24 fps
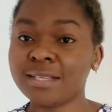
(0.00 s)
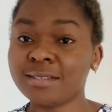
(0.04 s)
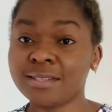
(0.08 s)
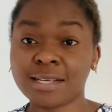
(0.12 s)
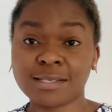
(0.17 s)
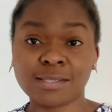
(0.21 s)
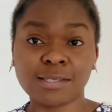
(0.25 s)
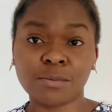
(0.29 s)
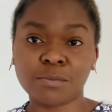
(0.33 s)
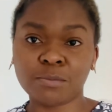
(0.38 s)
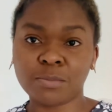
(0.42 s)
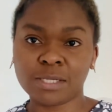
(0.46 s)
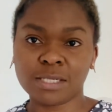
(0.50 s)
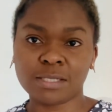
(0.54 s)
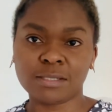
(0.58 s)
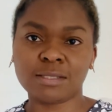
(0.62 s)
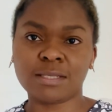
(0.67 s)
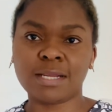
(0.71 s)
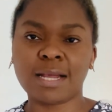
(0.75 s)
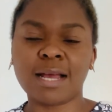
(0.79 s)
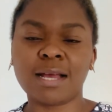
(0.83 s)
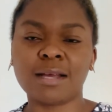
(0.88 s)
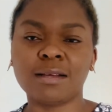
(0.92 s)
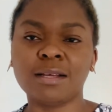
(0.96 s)
It's as simple
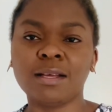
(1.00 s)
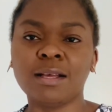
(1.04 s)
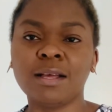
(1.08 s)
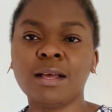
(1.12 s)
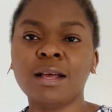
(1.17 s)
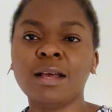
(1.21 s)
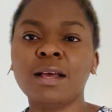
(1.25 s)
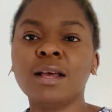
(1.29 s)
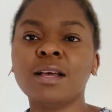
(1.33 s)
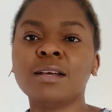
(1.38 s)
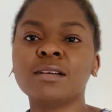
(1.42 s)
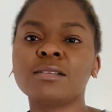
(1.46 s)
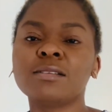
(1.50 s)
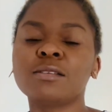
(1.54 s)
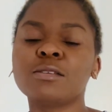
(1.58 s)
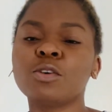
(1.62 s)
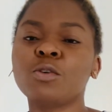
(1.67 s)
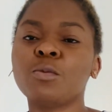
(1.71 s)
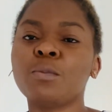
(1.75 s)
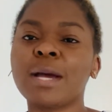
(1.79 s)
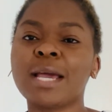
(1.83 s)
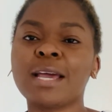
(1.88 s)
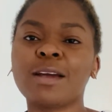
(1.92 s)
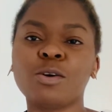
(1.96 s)
as that.
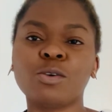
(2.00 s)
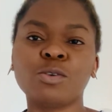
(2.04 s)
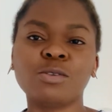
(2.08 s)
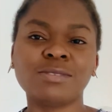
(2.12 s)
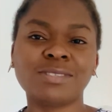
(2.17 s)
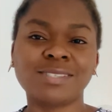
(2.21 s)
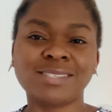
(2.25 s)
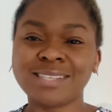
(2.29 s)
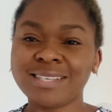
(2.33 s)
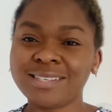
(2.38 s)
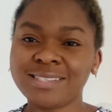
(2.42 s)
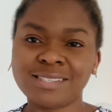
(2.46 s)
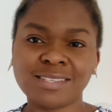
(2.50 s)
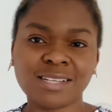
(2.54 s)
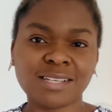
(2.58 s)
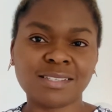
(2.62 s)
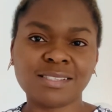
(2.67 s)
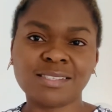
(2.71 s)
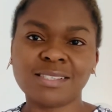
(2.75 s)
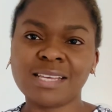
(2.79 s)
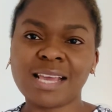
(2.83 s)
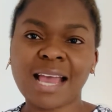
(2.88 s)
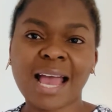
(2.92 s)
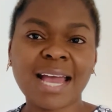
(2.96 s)
So by
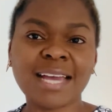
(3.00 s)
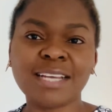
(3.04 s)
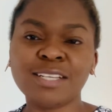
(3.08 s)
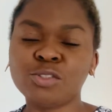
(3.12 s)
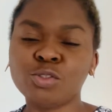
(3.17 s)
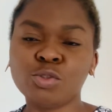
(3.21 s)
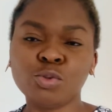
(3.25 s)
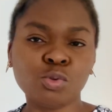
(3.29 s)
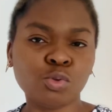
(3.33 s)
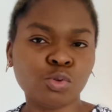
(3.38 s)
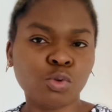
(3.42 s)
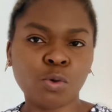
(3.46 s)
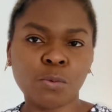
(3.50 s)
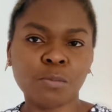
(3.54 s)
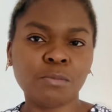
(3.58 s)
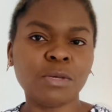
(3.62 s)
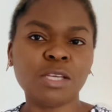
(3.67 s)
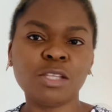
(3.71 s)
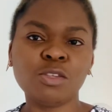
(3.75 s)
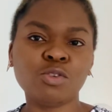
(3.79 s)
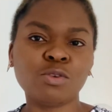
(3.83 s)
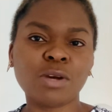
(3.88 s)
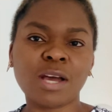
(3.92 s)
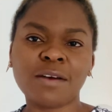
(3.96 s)
consistency, I do not
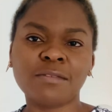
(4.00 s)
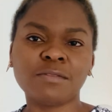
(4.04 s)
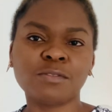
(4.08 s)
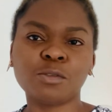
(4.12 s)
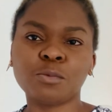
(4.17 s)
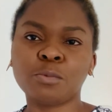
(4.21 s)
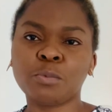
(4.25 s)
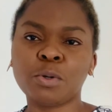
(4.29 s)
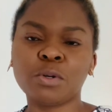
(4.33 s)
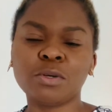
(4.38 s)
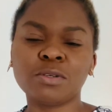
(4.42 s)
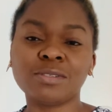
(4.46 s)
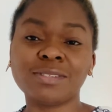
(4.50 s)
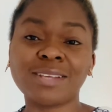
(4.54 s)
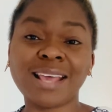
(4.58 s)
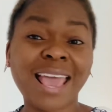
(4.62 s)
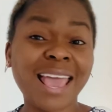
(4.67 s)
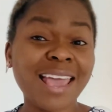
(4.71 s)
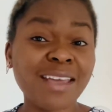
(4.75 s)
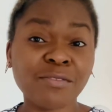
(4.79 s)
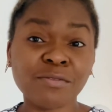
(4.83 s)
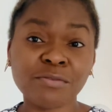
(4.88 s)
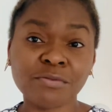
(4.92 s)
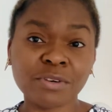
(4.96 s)
mean you have to post
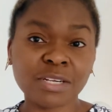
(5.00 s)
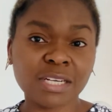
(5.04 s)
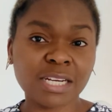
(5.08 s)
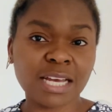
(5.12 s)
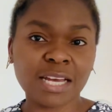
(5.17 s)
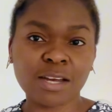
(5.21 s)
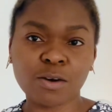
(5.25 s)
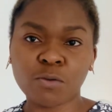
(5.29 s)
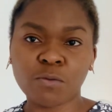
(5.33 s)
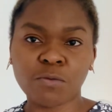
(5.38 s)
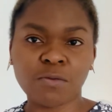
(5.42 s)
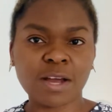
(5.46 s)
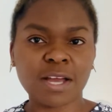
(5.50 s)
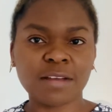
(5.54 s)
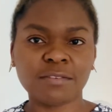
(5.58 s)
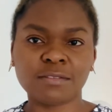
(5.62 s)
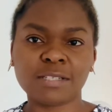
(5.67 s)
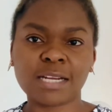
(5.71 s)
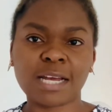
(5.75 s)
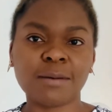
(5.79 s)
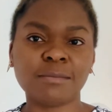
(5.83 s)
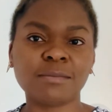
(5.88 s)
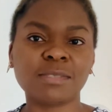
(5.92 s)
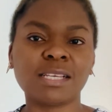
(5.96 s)
every day or 5
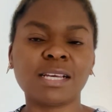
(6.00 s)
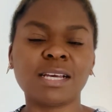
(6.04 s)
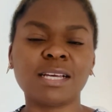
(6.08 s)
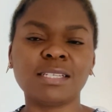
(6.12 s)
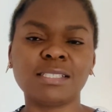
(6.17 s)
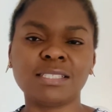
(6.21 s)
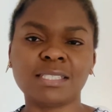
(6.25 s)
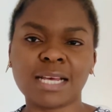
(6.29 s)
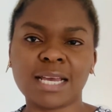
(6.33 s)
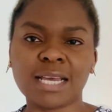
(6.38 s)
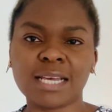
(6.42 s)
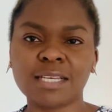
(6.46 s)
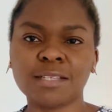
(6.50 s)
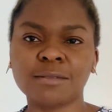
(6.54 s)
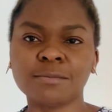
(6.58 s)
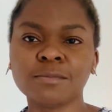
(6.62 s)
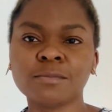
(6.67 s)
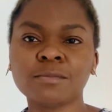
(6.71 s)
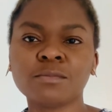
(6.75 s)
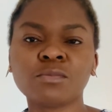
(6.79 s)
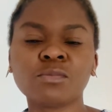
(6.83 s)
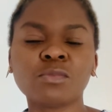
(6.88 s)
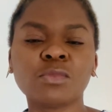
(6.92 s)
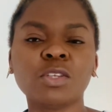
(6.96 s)
times a day.
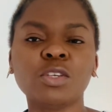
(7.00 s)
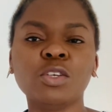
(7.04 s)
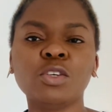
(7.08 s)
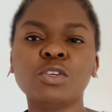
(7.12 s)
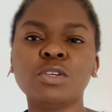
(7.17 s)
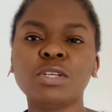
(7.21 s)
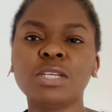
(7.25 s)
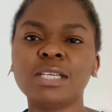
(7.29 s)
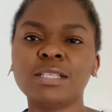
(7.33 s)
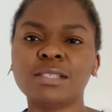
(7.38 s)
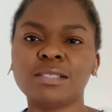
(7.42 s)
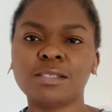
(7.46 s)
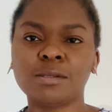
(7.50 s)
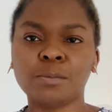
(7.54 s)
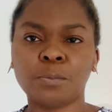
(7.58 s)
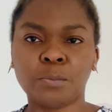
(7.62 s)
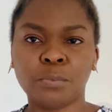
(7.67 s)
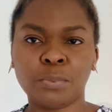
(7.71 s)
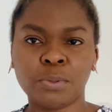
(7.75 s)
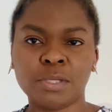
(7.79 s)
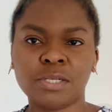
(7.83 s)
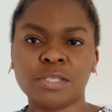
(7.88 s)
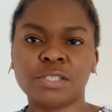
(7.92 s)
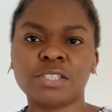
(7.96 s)
You need to
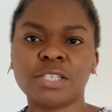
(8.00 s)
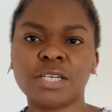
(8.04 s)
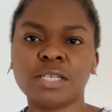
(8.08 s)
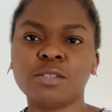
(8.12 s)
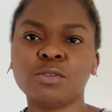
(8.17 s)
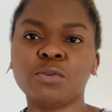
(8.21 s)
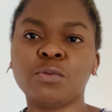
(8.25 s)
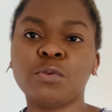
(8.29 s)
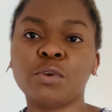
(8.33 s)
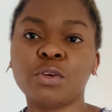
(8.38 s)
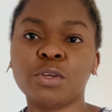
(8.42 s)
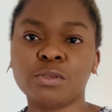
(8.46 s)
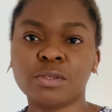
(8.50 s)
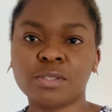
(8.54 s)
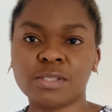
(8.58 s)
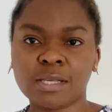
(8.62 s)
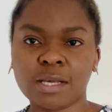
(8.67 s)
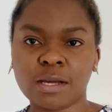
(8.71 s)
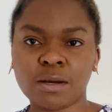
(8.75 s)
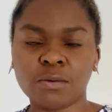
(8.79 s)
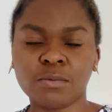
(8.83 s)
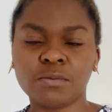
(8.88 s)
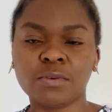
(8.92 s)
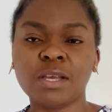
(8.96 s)
put a schedule for
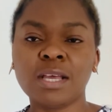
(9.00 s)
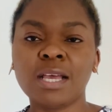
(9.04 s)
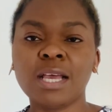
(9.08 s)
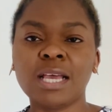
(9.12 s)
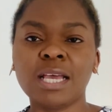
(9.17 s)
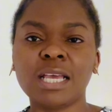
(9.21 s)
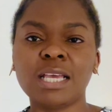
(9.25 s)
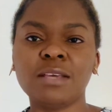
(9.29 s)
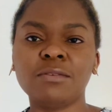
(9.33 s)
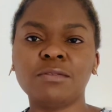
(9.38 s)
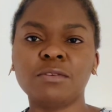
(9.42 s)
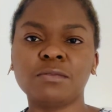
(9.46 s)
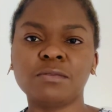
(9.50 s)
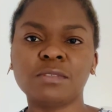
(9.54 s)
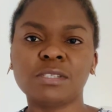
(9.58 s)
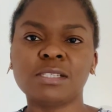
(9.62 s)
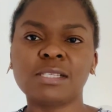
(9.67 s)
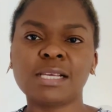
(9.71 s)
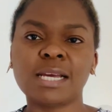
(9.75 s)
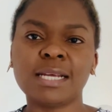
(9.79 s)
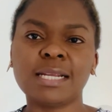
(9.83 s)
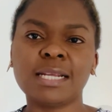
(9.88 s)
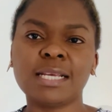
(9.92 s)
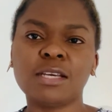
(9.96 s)
yourself. If you've
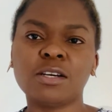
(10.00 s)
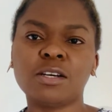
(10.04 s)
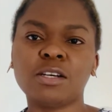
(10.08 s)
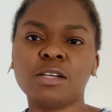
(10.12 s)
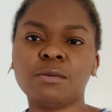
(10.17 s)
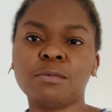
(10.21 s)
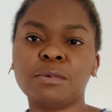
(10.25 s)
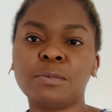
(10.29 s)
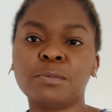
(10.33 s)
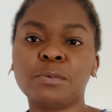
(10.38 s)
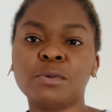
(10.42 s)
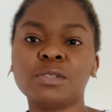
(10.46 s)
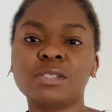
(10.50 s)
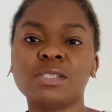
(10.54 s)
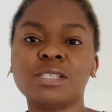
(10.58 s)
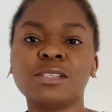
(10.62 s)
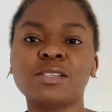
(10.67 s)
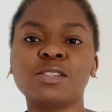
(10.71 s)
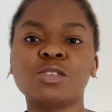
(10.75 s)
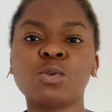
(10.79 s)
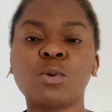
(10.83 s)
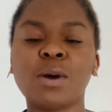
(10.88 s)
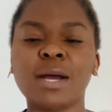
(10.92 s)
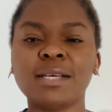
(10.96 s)
decided you're going to be
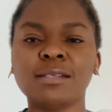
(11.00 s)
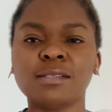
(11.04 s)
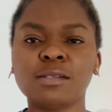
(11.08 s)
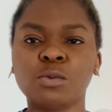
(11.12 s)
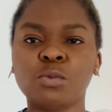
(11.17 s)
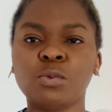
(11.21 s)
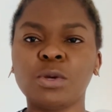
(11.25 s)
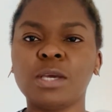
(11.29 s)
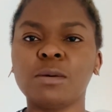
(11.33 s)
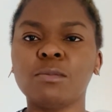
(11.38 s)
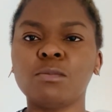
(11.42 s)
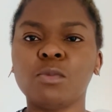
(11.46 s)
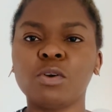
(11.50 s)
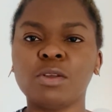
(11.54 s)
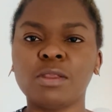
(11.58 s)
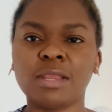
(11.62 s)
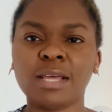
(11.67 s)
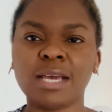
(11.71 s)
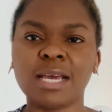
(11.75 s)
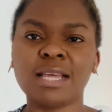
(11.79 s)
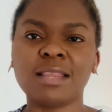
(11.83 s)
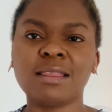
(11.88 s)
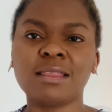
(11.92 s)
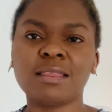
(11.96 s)
posting twice a week,
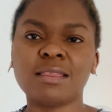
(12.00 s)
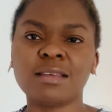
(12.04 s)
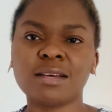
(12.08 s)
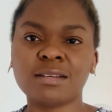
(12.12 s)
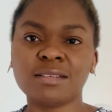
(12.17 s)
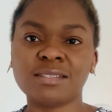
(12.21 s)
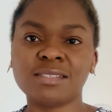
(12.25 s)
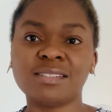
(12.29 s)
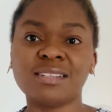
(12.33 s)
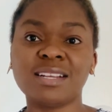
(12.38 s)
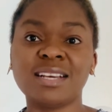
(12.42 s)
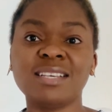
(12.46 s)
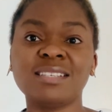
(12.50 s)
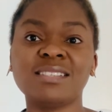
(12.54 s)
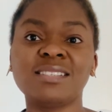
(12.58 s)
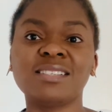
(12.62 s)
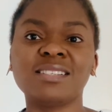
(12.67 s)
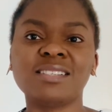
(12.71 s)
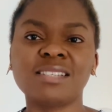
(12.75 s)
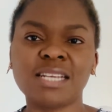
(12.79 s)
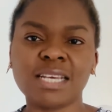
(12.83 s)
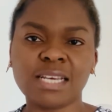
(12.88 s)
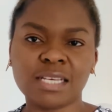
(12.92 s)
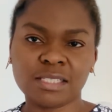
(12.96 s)
Monday and Thursday,
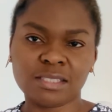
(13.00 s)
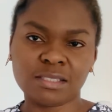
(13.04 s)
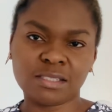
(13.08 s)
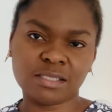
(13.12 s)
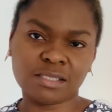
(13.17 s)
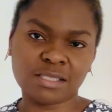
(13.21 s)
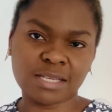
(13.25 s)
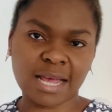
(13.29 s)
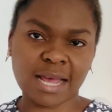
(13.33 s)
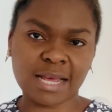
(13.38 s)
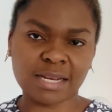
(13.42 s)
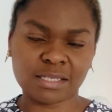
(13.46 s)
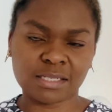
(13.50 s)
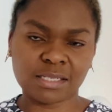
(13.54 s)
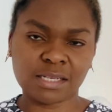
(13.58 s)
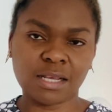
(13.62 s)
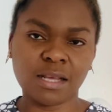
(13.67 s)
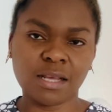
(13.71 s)
stick to that.